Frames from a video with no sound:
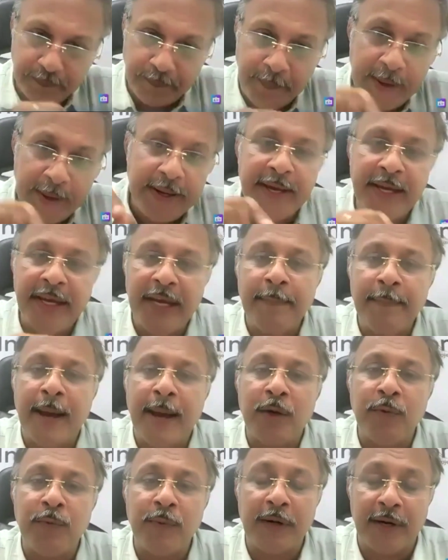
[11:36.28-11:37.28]
making a
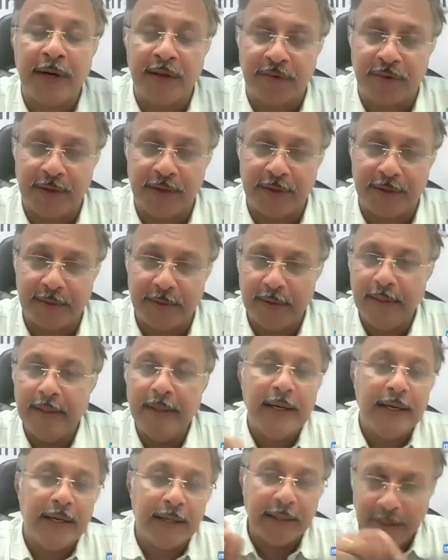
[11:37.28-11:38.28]
manual receipt,
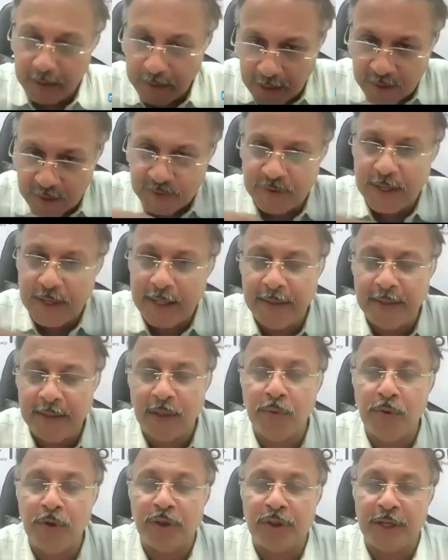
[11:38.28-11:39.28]
reconciling
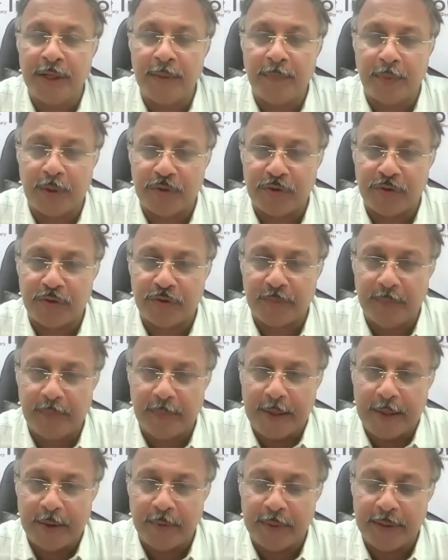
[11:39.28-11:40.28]
the whole thing process
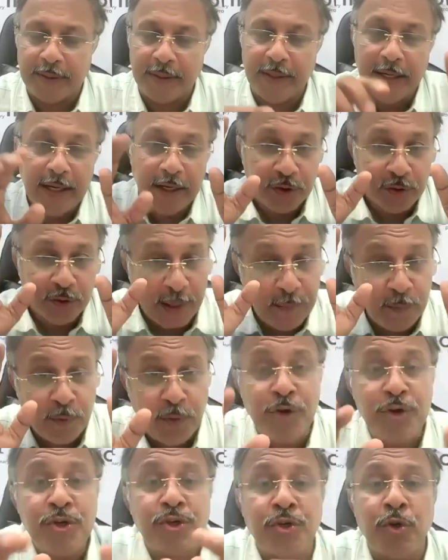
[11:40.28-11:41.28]
manually. Now I'm
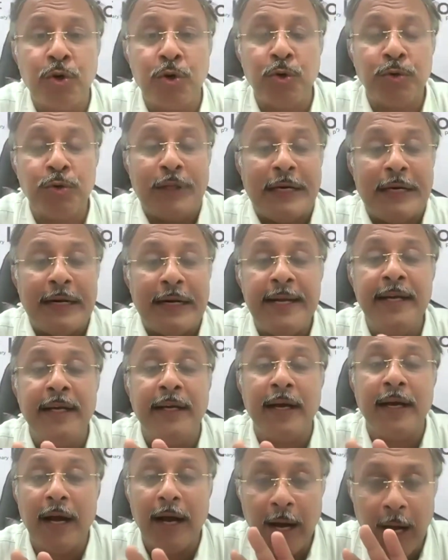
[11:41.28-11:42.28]
going to show you the
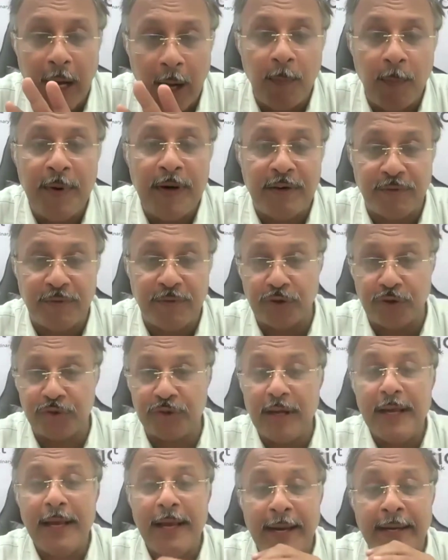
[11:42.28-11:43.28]
link how it
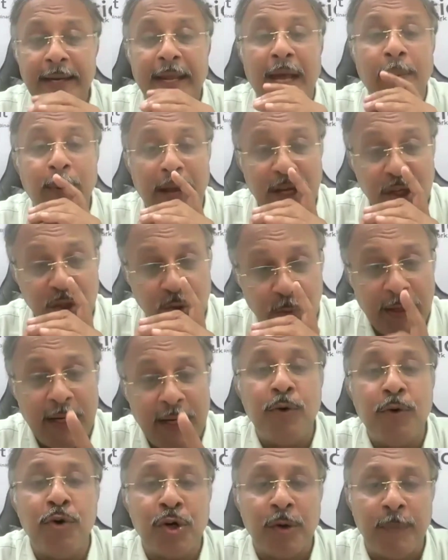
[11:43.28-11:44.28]
works, and I'm
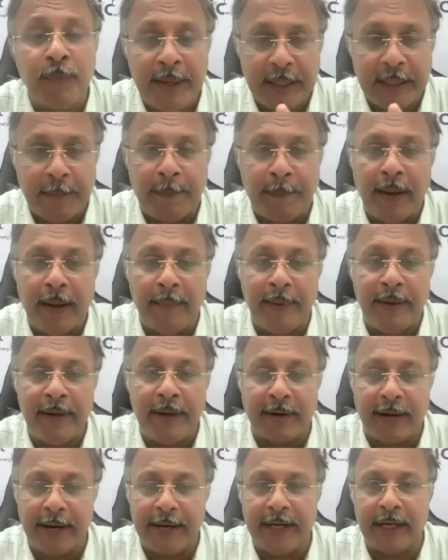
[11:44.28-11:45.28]
actually going to make the
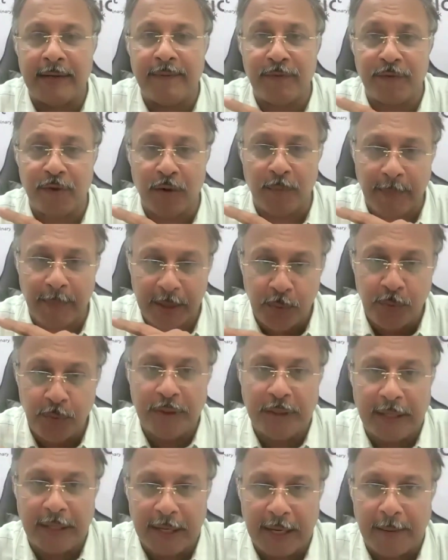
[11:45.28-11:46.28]
payment right away for my
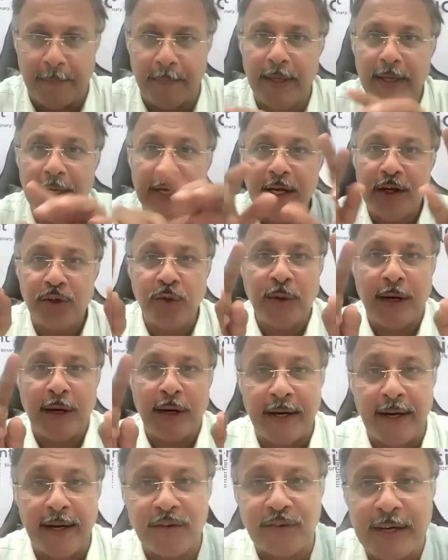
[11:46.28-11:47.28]
own club. You'll
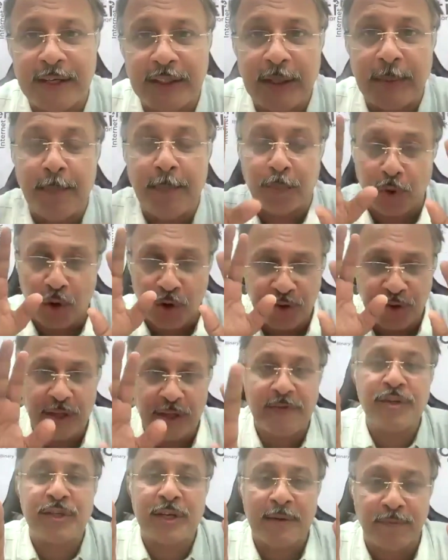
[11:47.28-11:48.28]
understand the
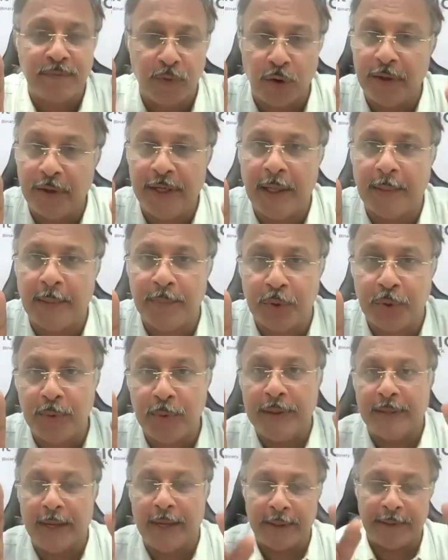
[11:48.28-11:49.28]
process which I'm following. I'm
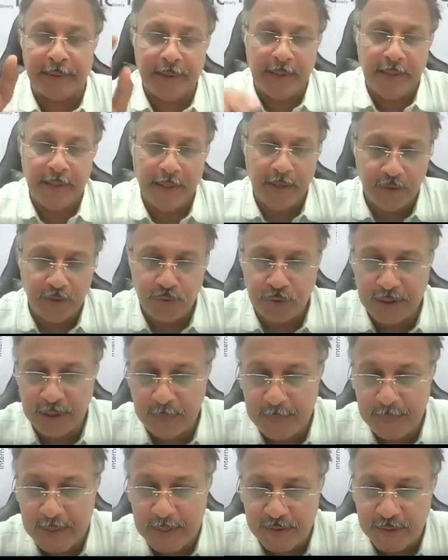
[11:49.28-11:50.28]
doing that. So
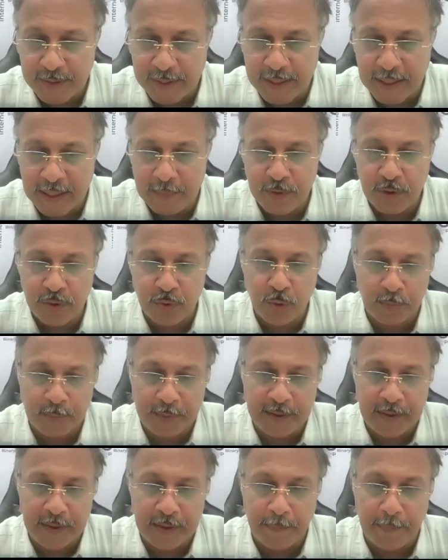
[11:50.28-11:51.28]
give me a second. I'm just
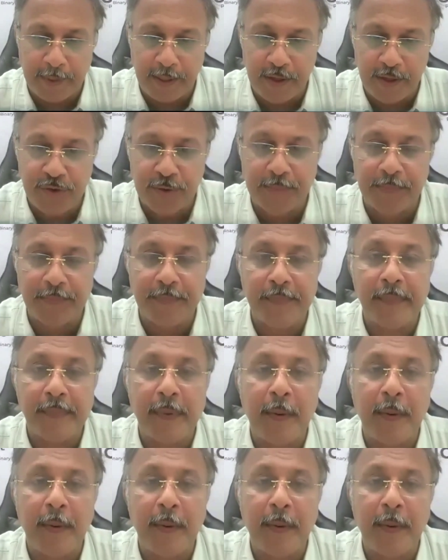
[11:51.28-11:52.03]
opening the page.